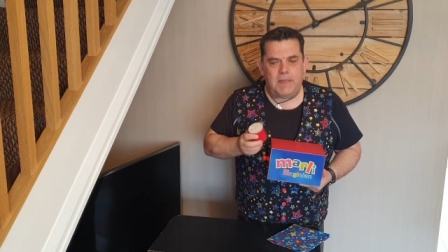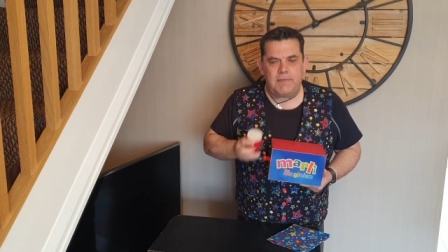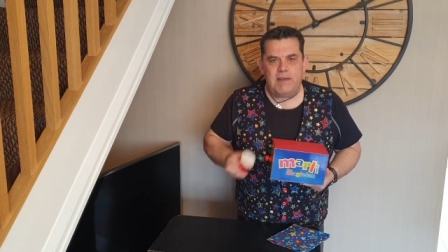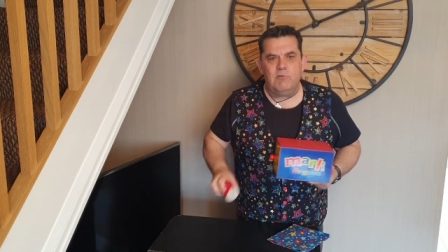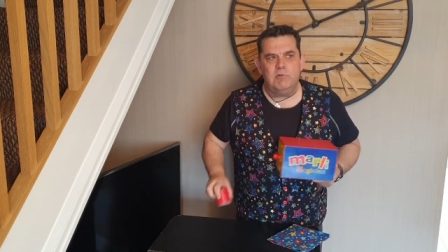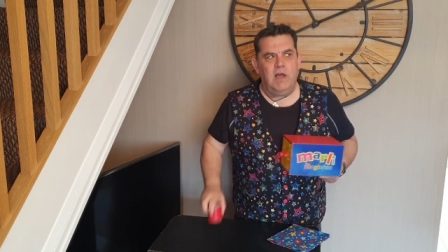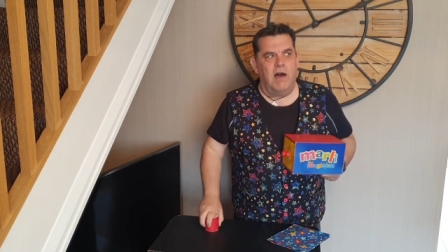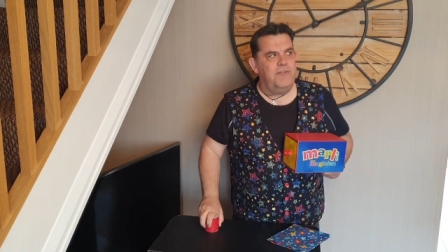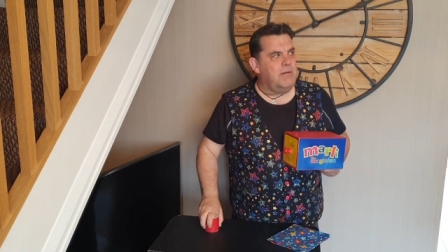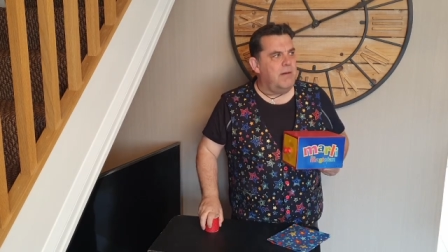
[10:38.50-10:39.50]
They're all
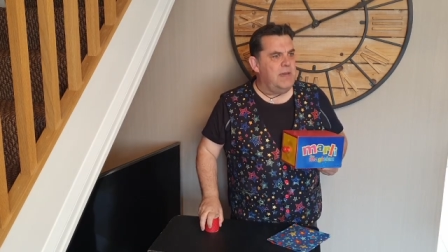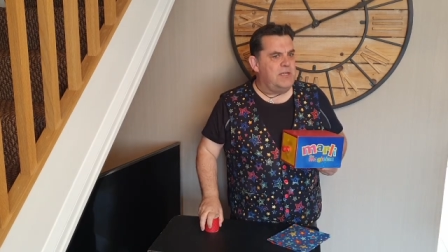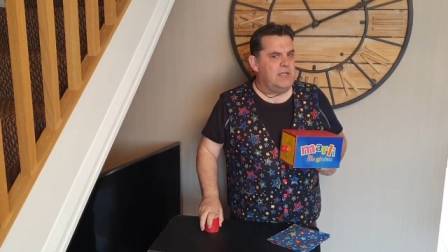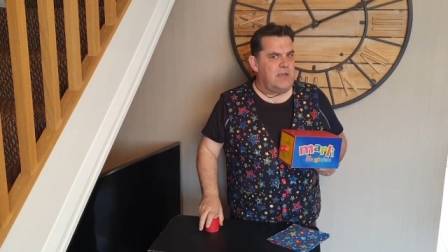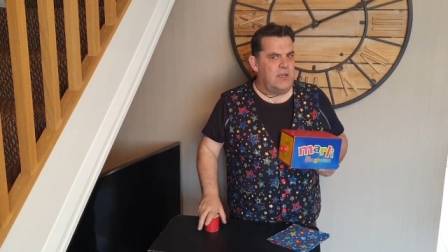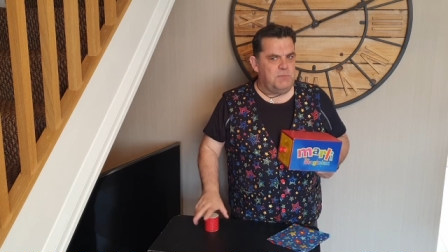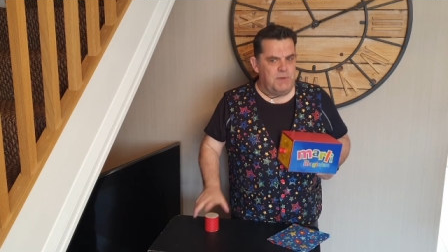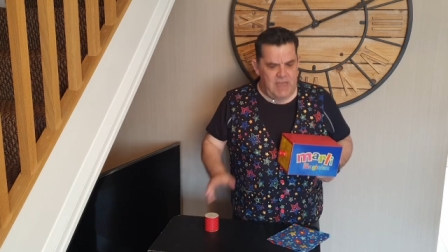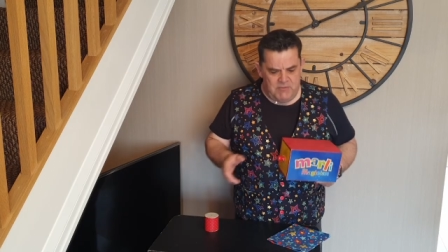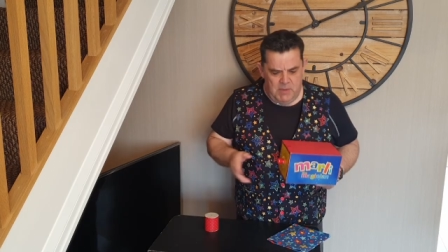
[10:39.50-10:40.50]
like on magic dust, but
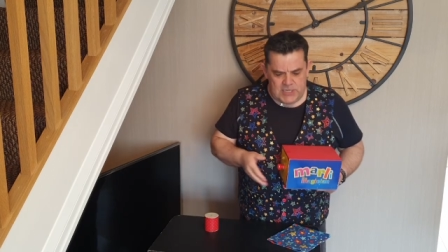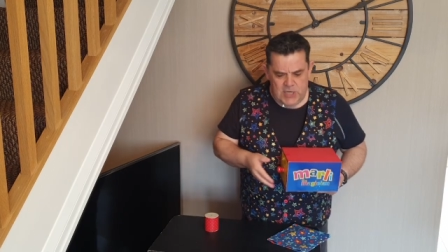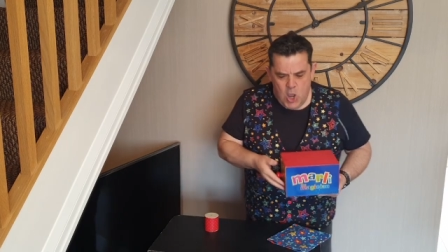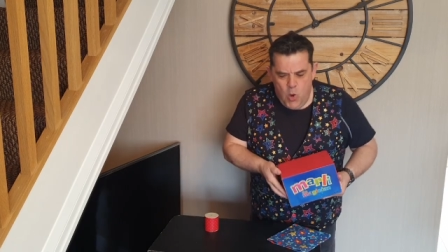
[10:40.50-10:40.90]
never mind.